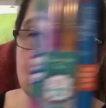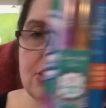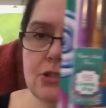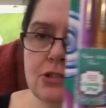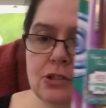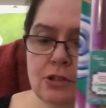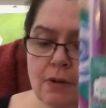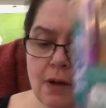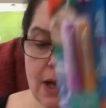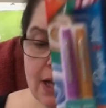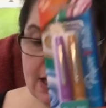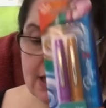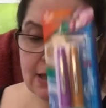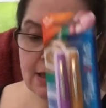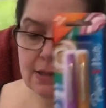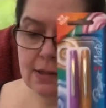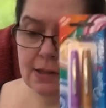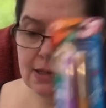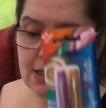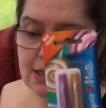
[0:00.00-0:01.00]
to trying
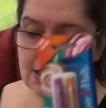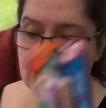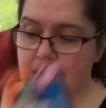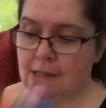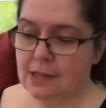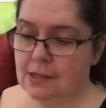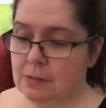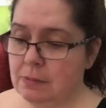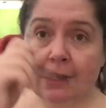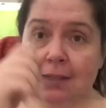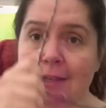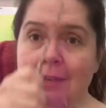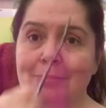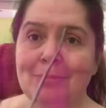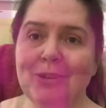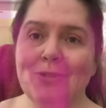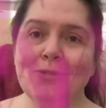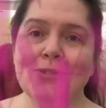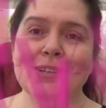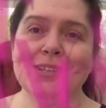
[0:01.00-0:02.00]
these as well. That,
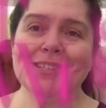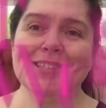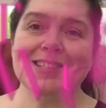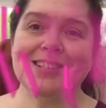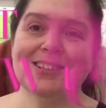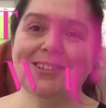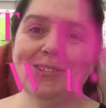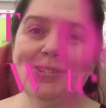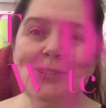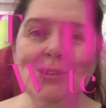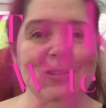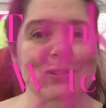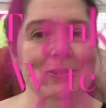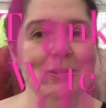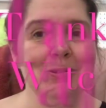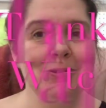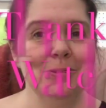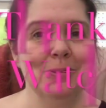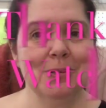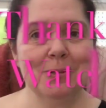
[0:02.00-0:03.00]
my friends,
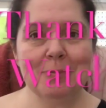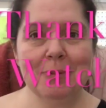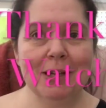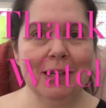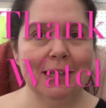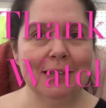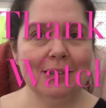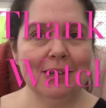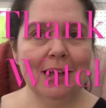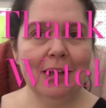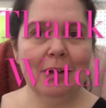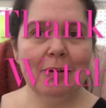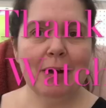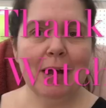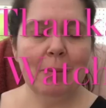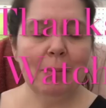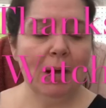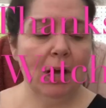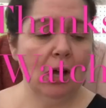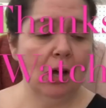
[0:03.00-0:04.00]
concludes my
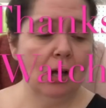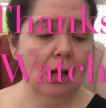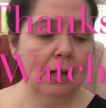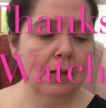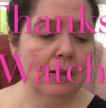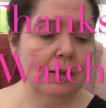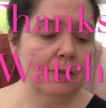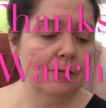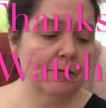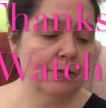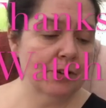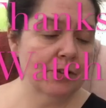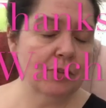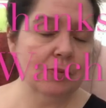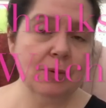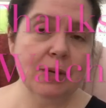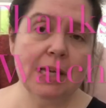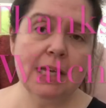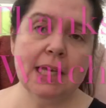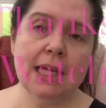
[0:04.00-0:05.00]
Dollarama haul for the
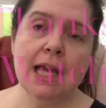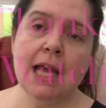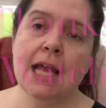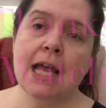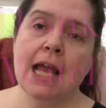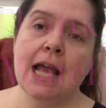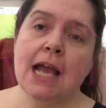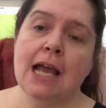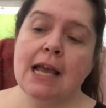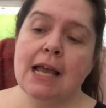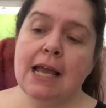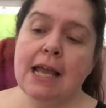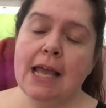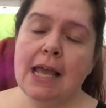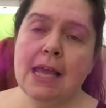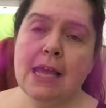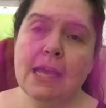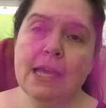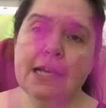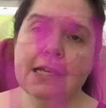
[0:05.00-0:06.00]
week
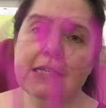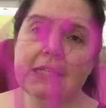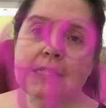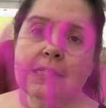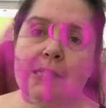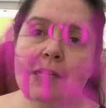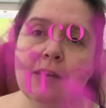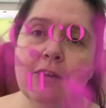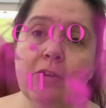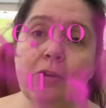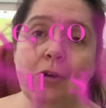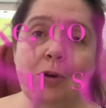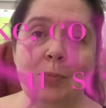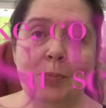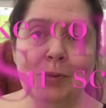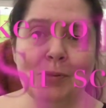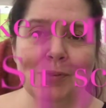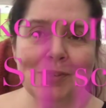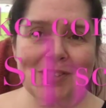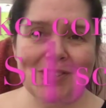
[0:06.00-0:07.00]
and I
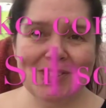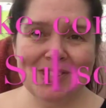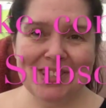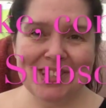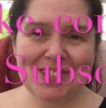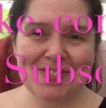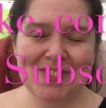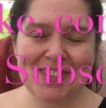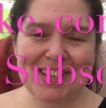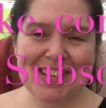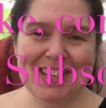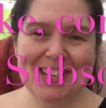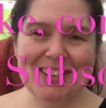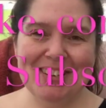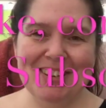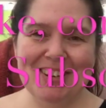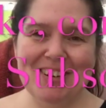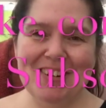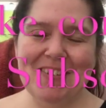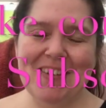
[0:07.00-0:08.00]
hope you enjoyed this
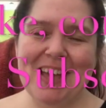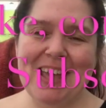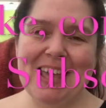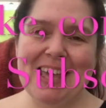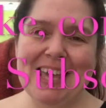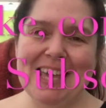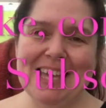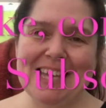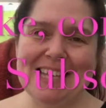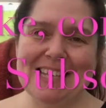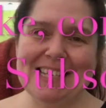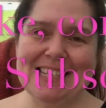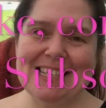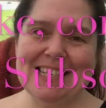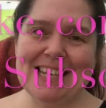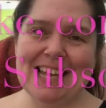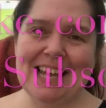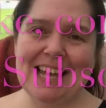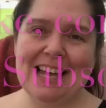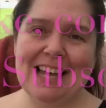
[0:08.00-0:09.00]
video and
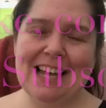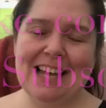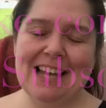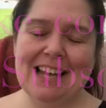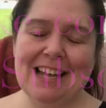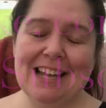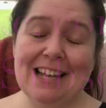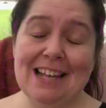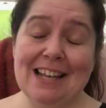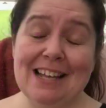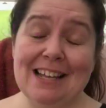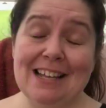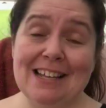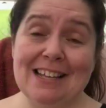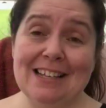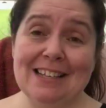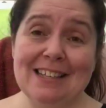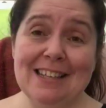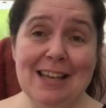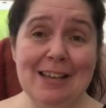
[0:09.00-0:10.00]

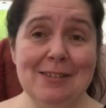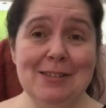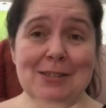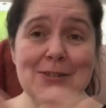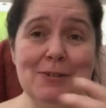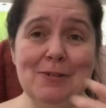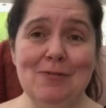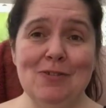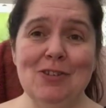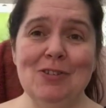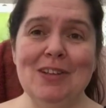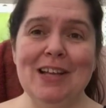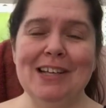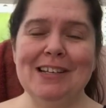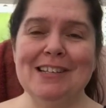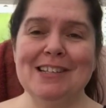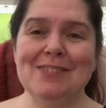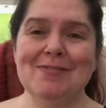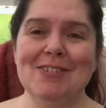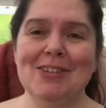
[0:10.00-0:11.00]
uh, yeah so if you
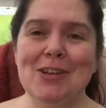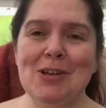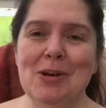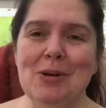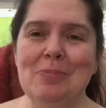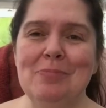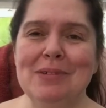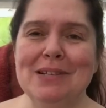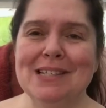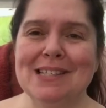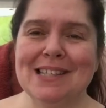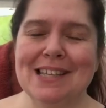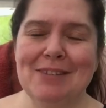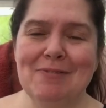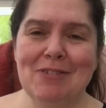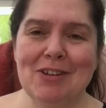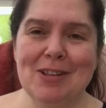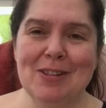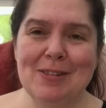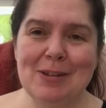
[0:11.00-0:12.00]
like this video please
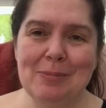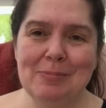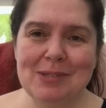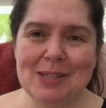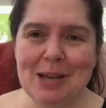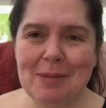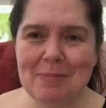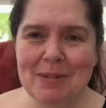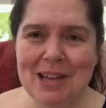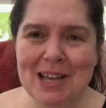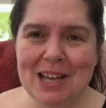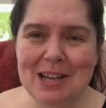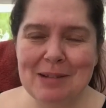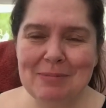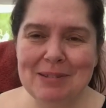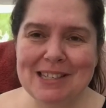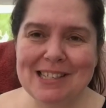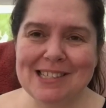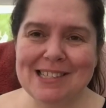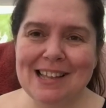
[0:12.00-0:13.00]
give it a thumbs up
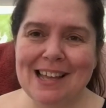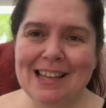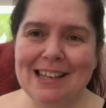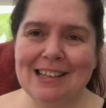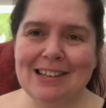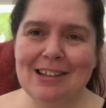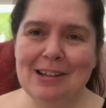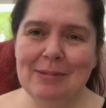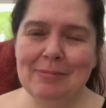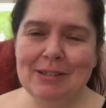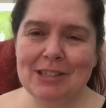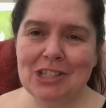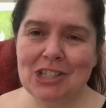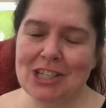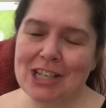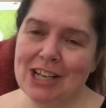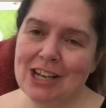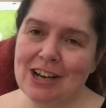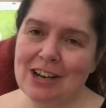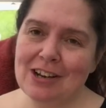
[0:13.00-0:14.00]
please like comment
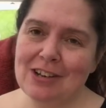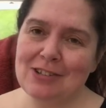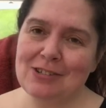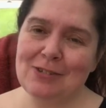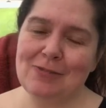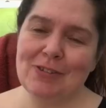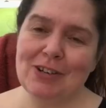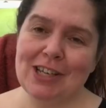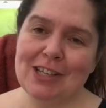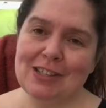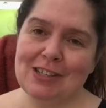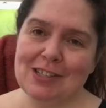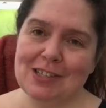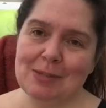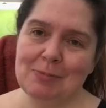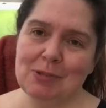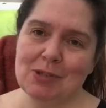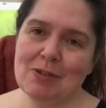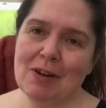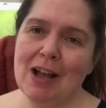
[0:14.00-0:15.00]
share don't forget to
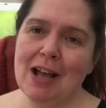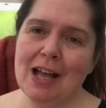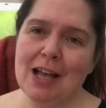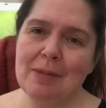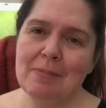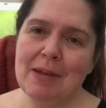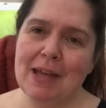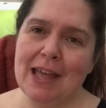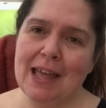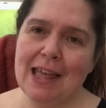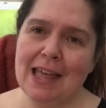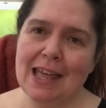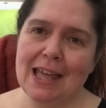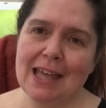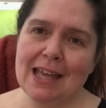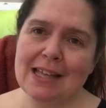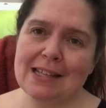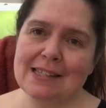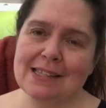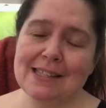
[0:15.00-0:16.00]
subscribe
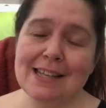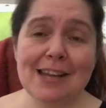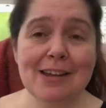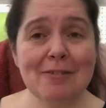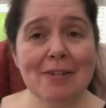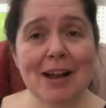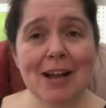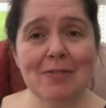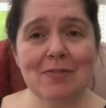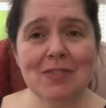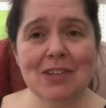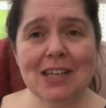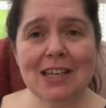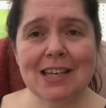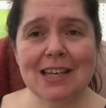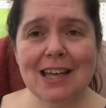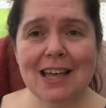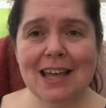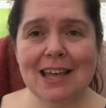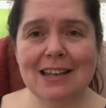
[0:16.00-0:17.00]
and stay
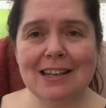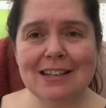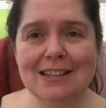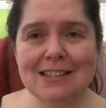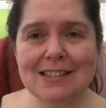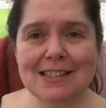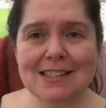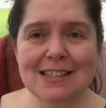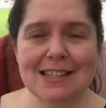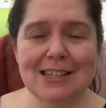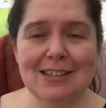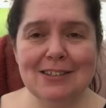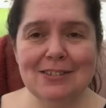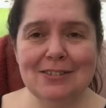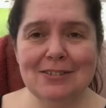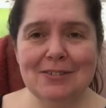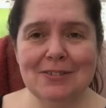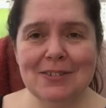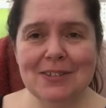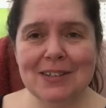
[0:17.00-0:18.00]
crafty and I'll see
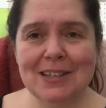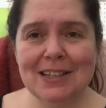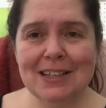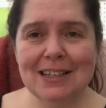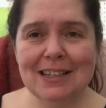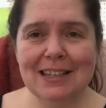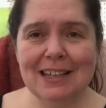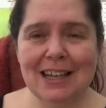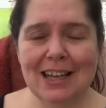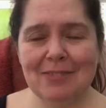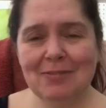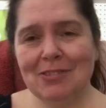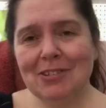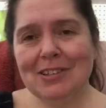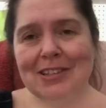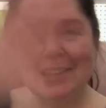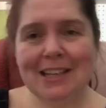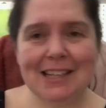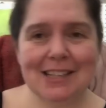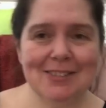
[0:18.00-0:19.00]
you after
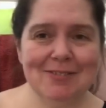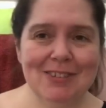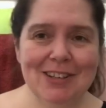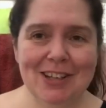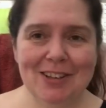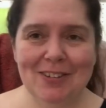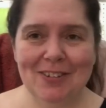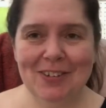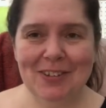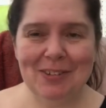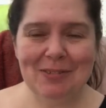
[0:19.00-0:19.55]
the next video